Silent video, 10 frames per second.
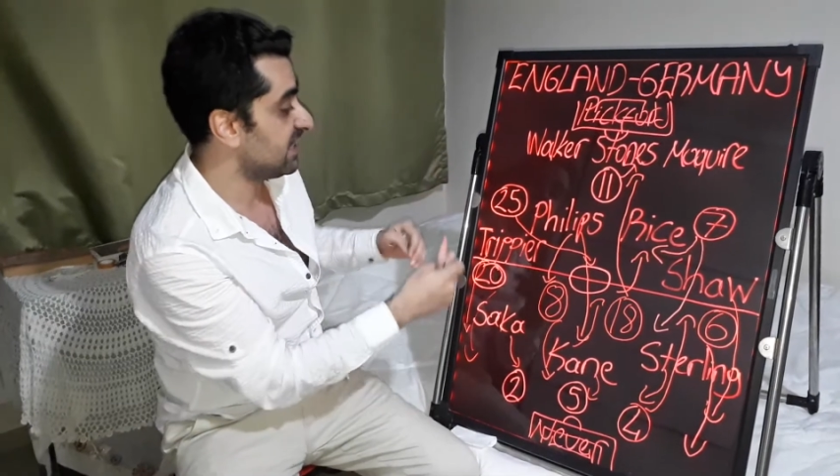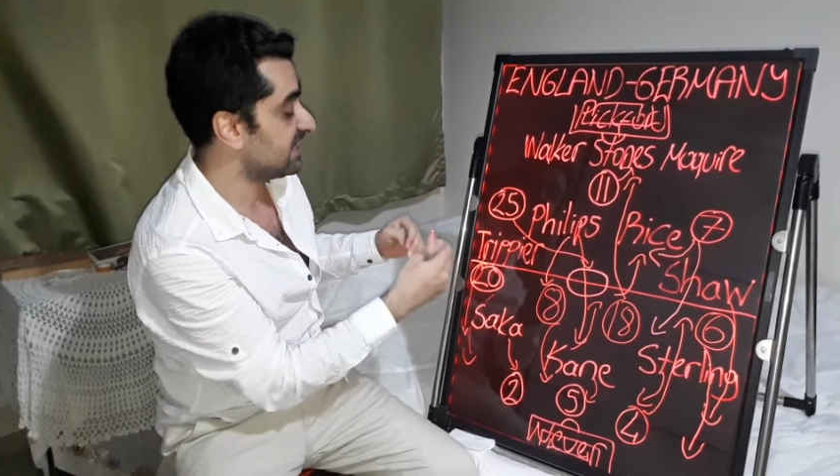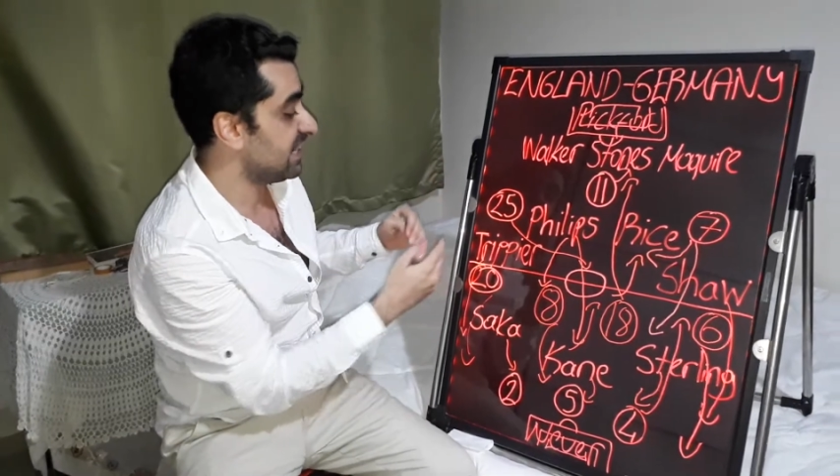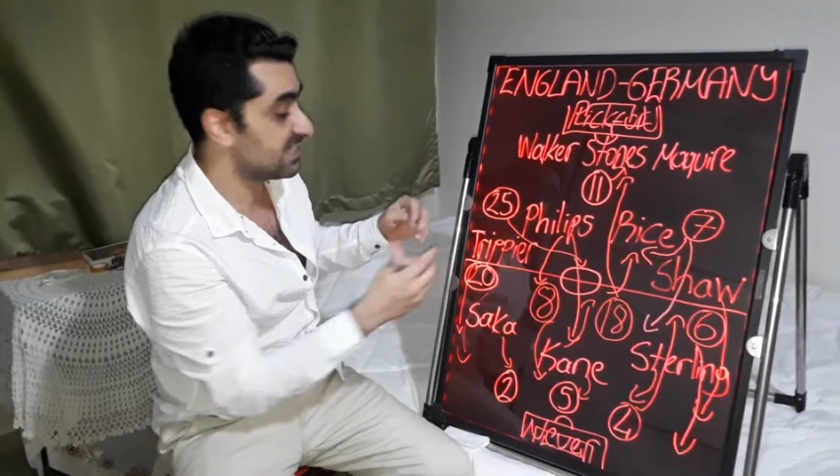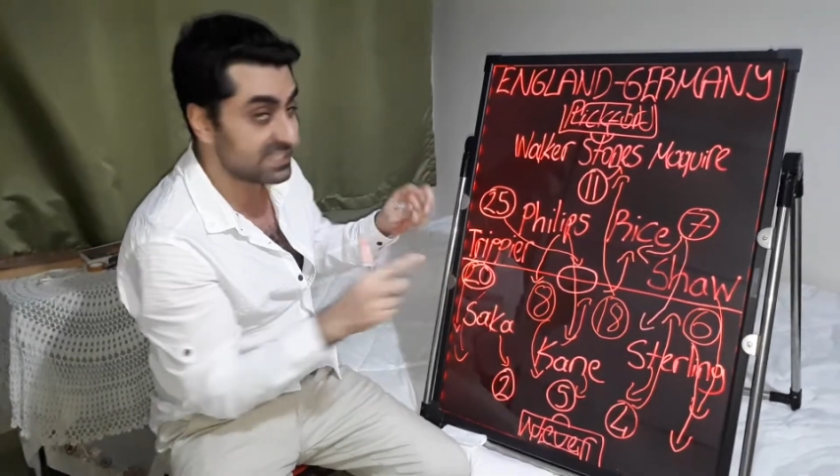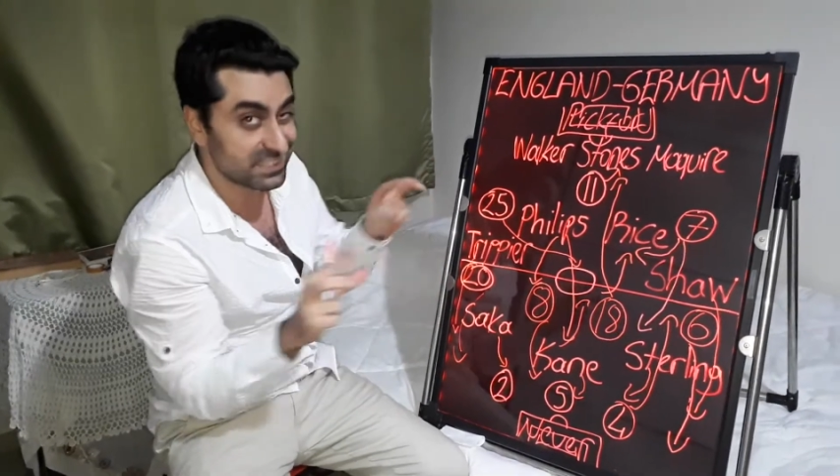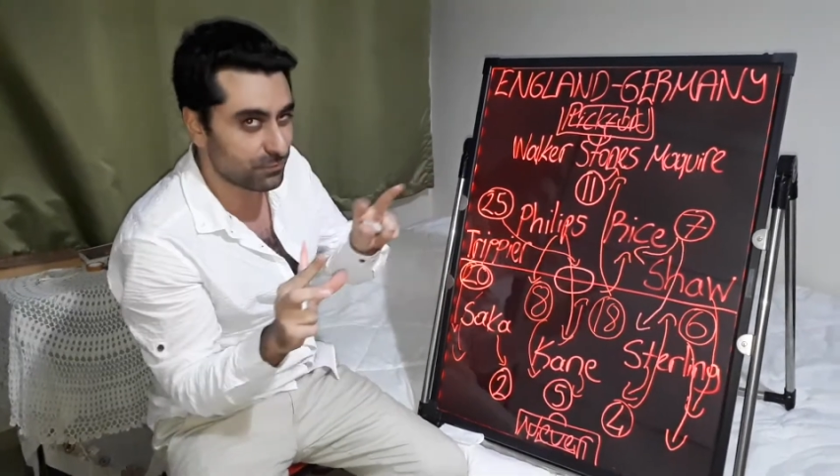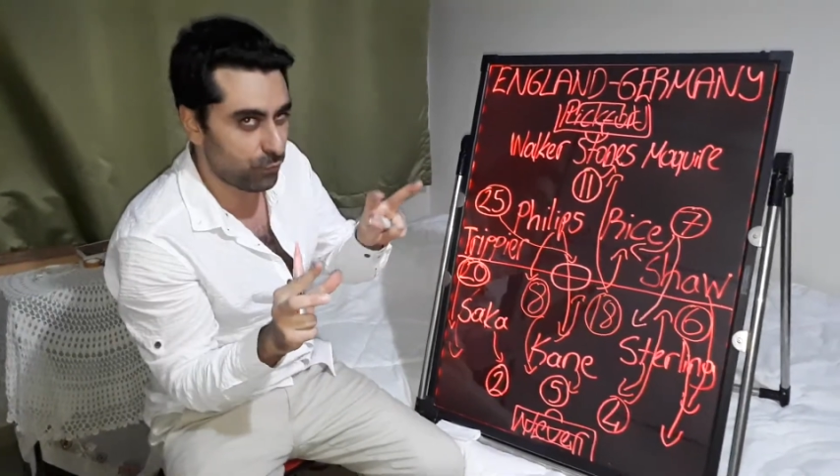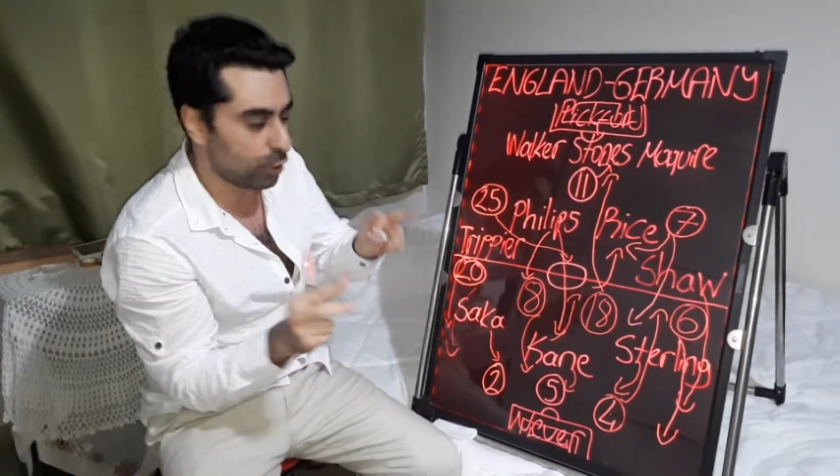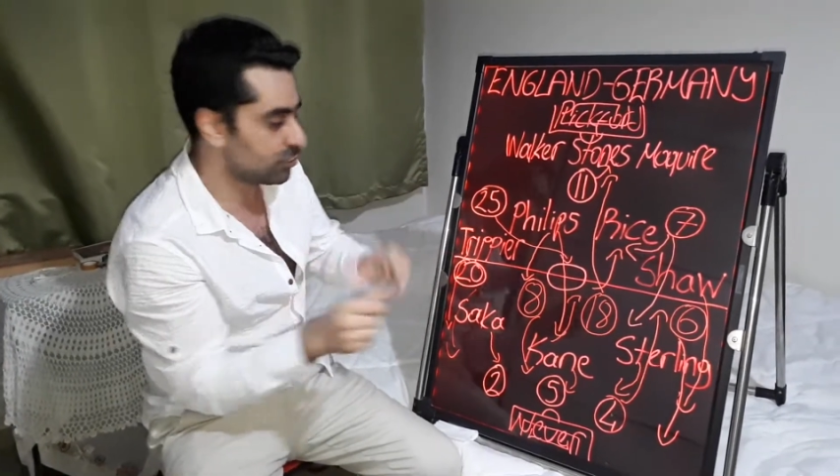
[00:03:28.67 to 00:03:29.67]
attacks in
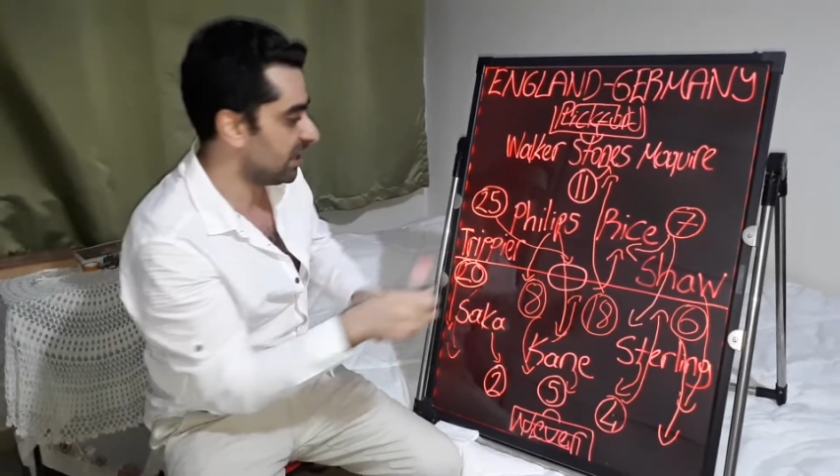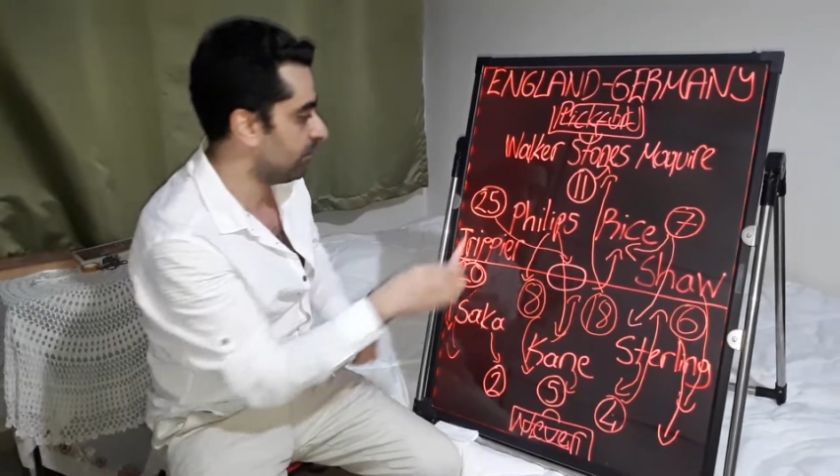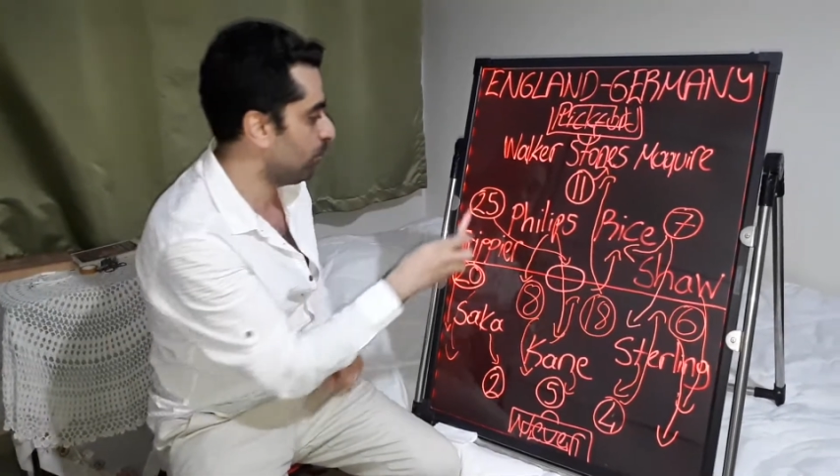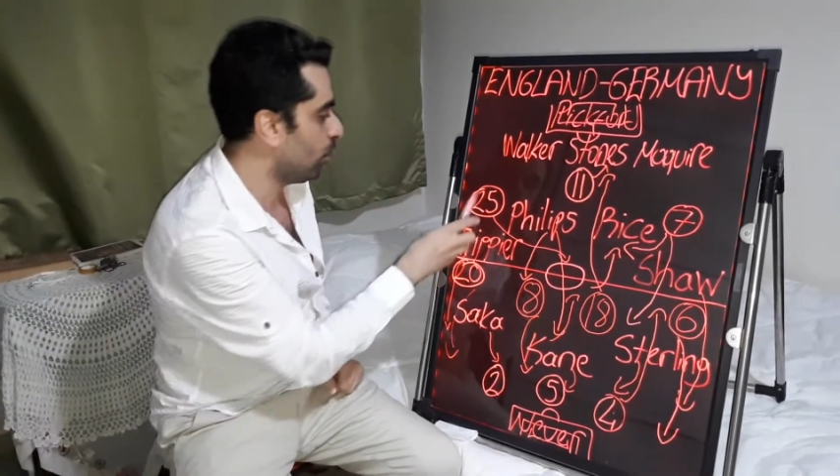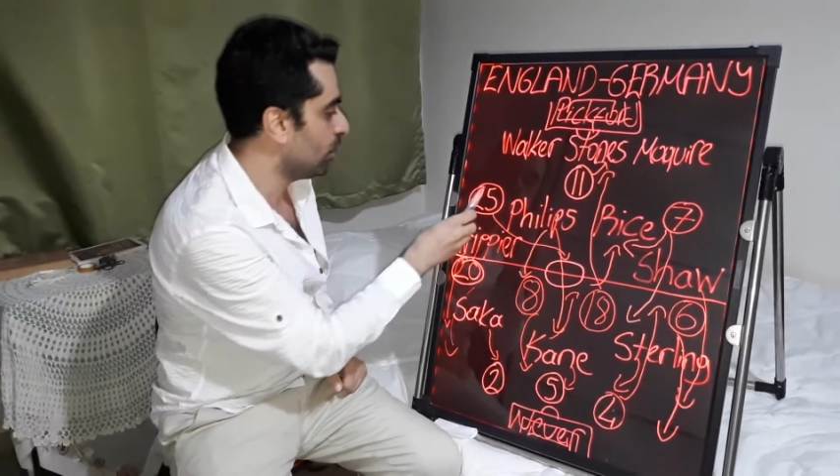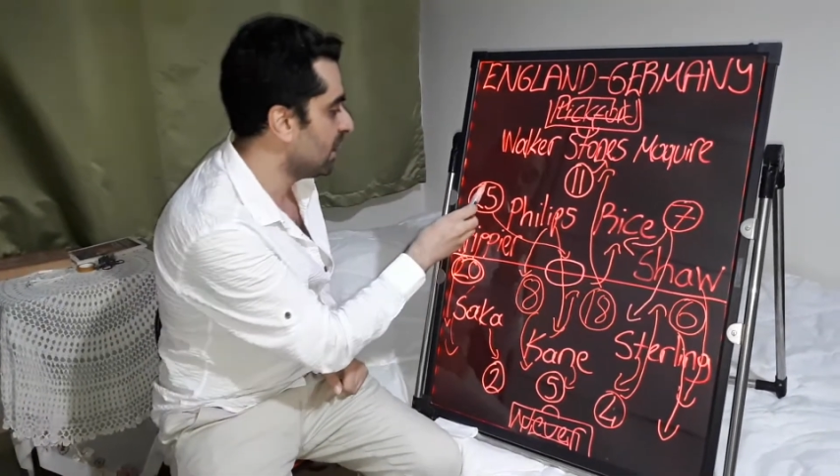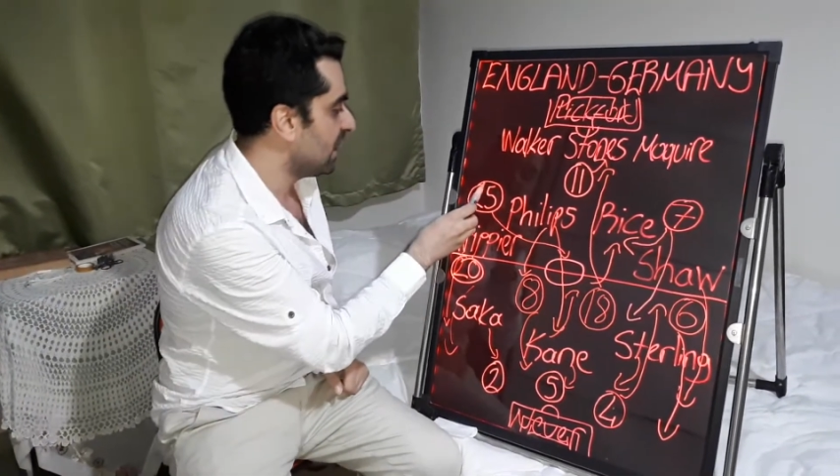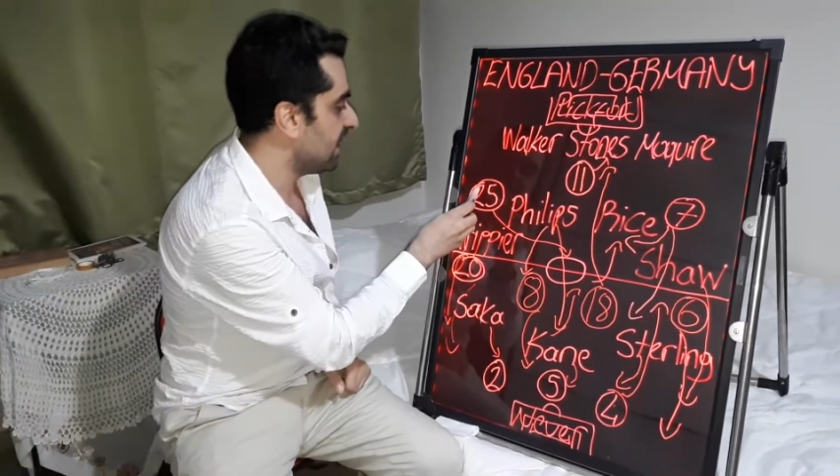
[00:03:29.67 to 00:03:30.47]
the first half more,